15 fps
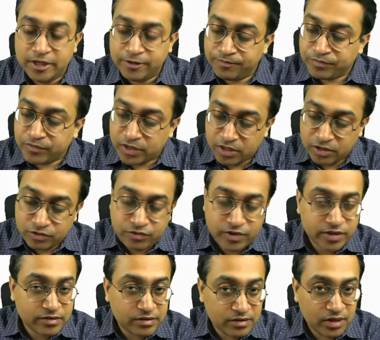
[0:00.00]
Wrist
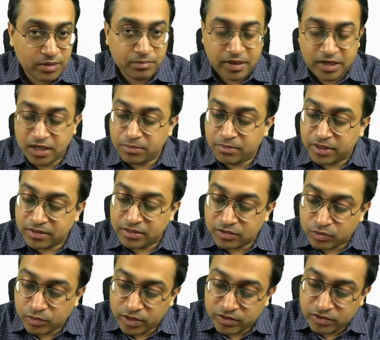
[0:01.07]
flexors are many, but this one
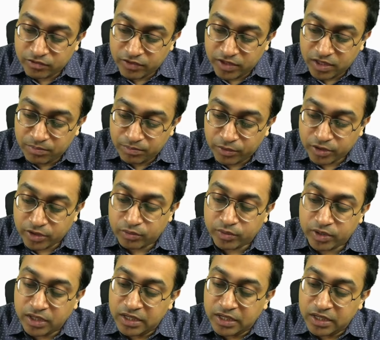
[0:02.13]
is a very important one.